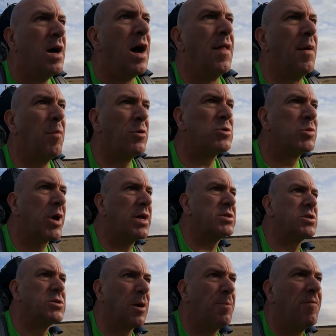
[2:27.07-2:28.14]
And then once we get
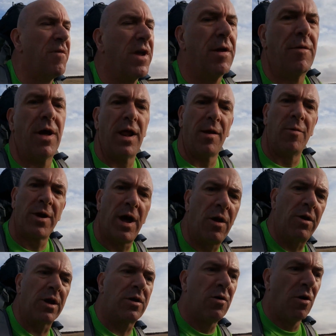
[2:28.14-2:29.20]
to the top of here, really, we get
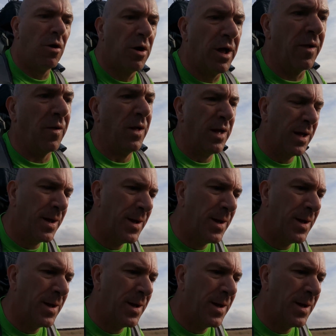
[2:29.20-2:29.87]
on the Crow Hill.